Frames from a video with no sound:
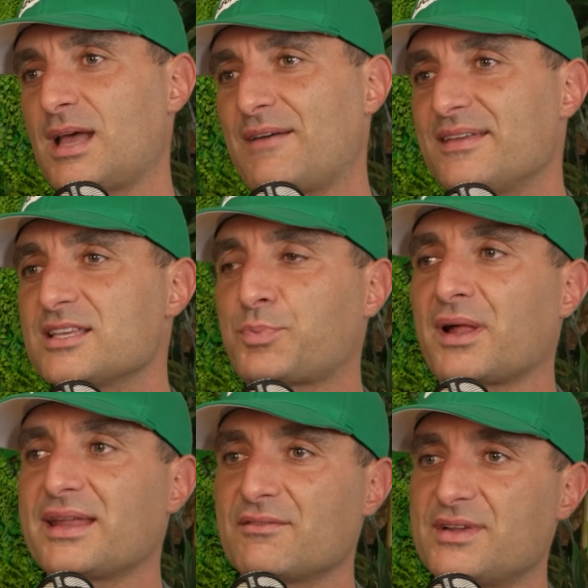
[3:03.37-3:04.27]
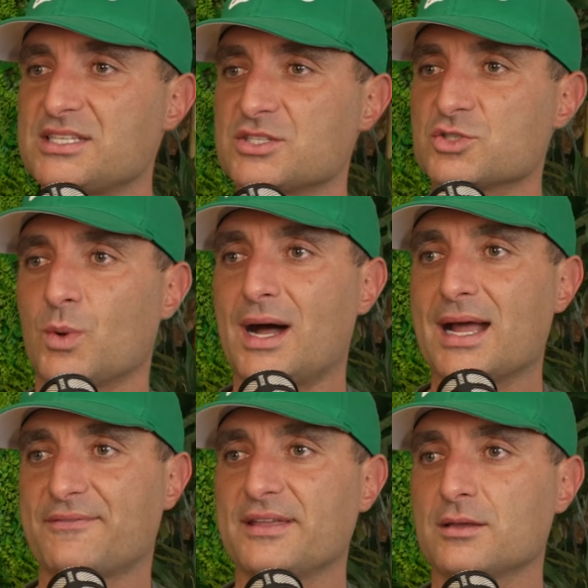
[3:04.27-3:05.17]
I think there's plenty of reasons why.
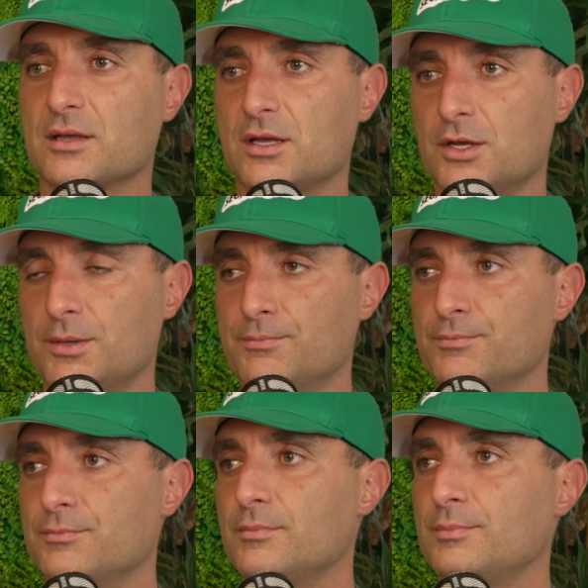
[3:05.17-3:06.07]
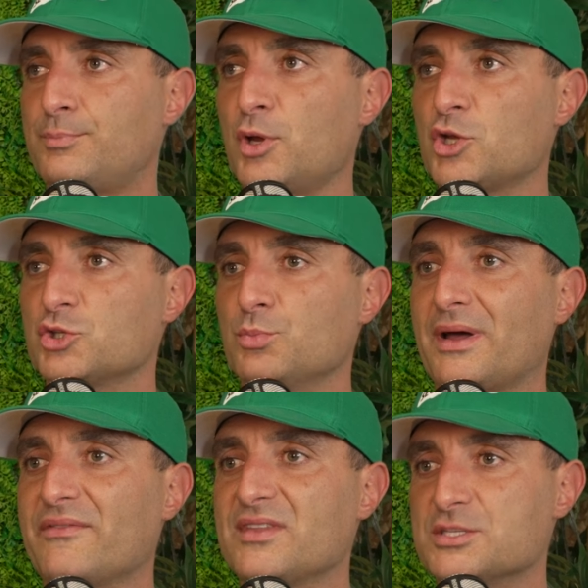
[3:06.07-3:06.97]
I think um, personal
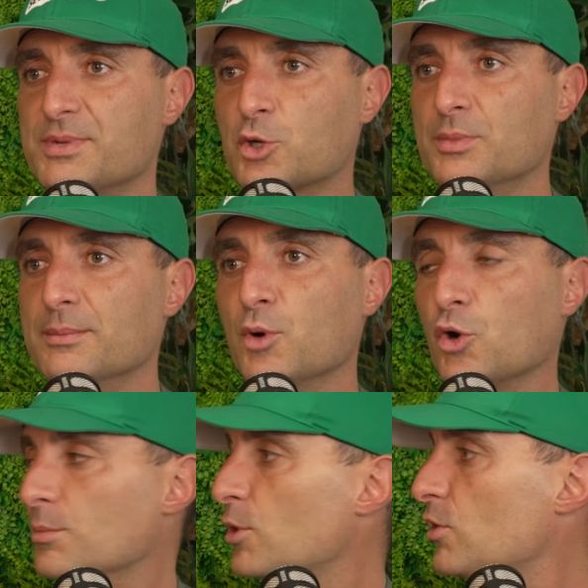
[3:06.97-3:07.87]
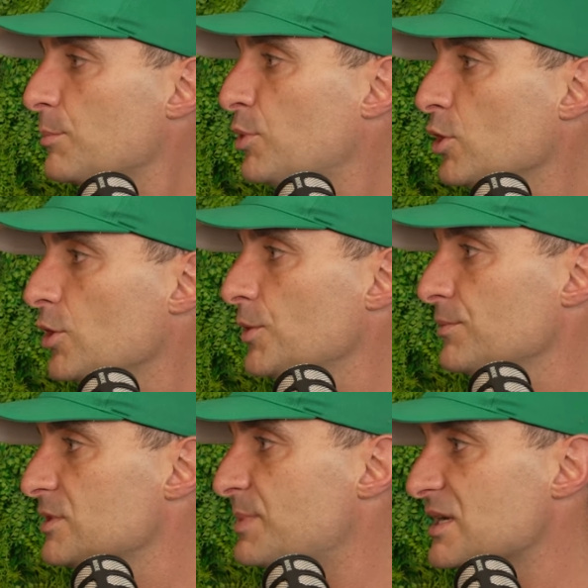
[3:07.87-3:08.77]
branding is becoming more and more important,
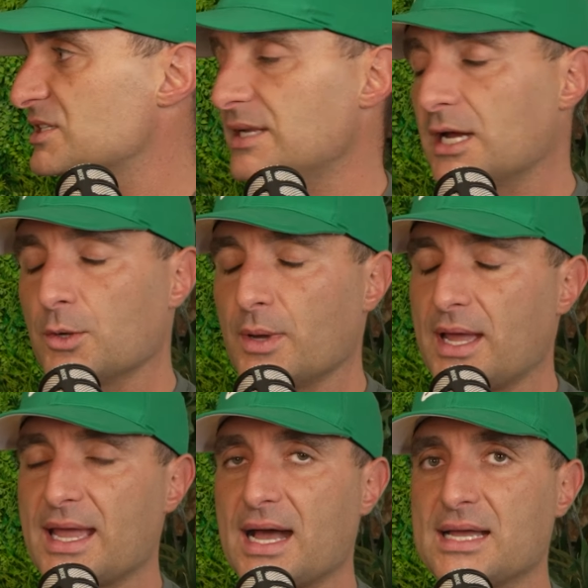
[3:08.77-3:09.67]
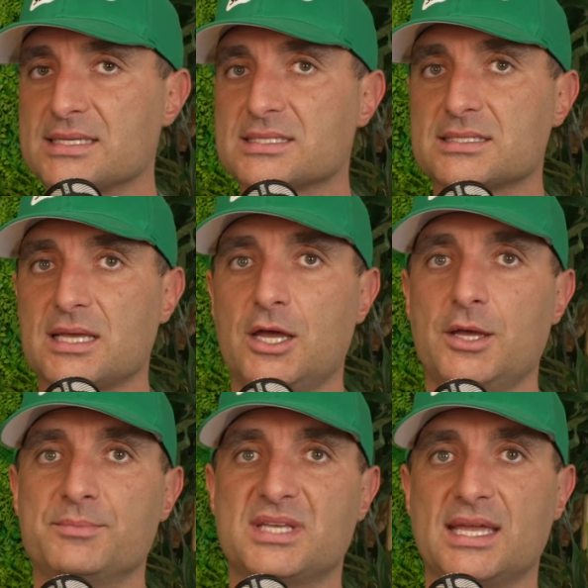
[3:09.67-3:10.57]
especially now AI's
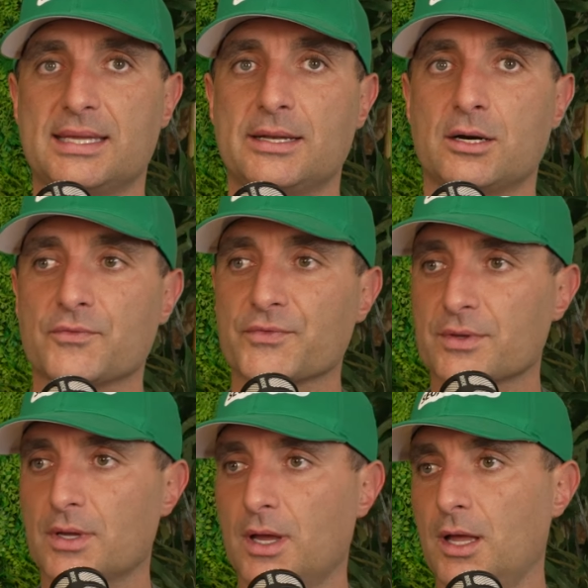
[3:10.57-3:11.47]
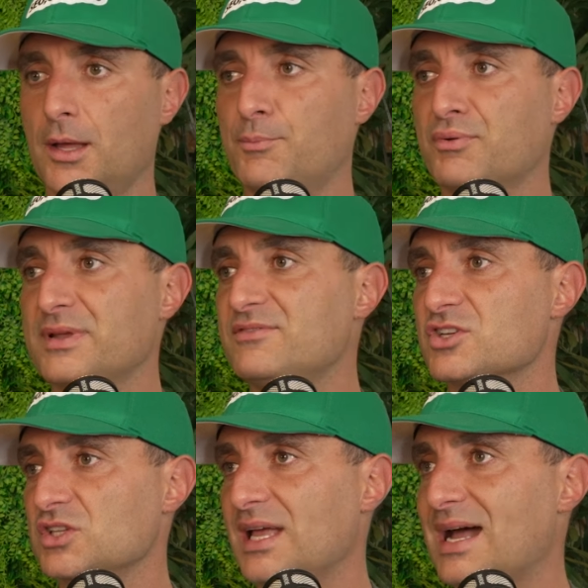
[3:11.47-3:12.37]
um, taking off. Uh,
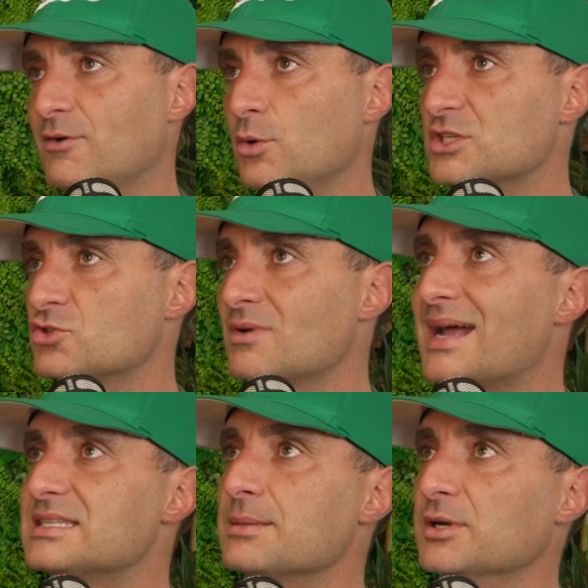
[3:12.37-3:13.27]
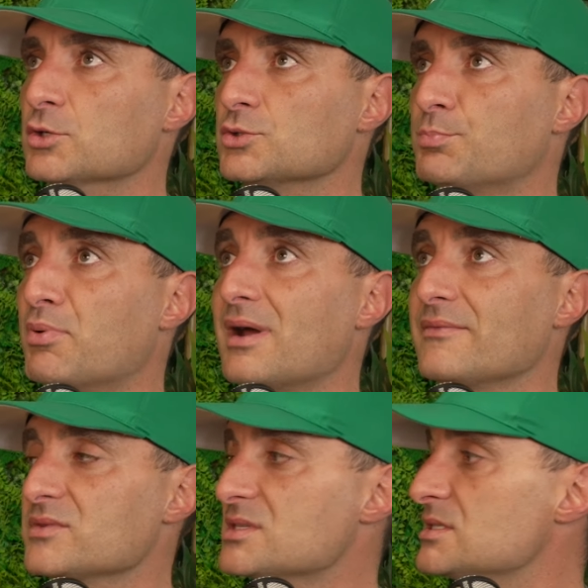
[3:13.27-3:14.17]
previously, I've always tried to build
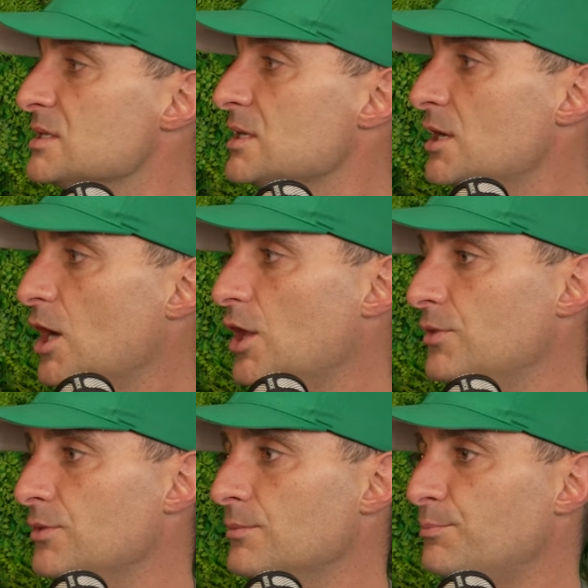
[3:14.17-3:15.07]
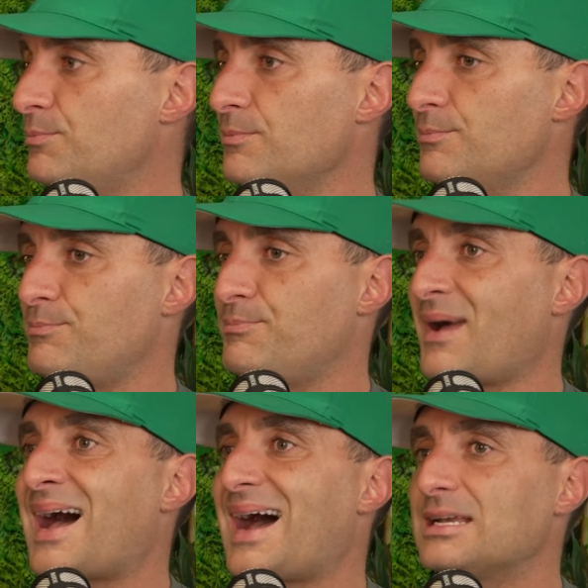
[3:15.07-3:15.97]
brands, and
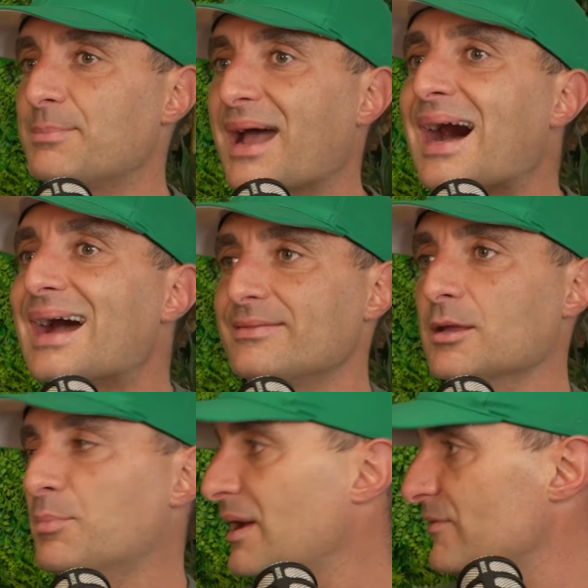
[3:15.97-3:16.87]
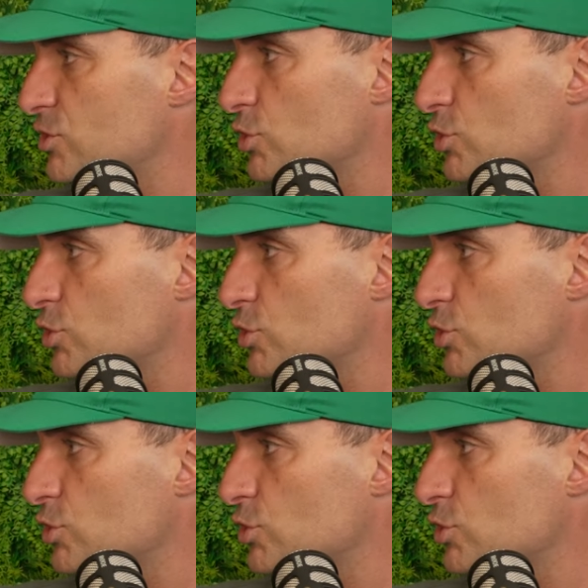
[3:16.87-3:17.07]
hide behind the brand,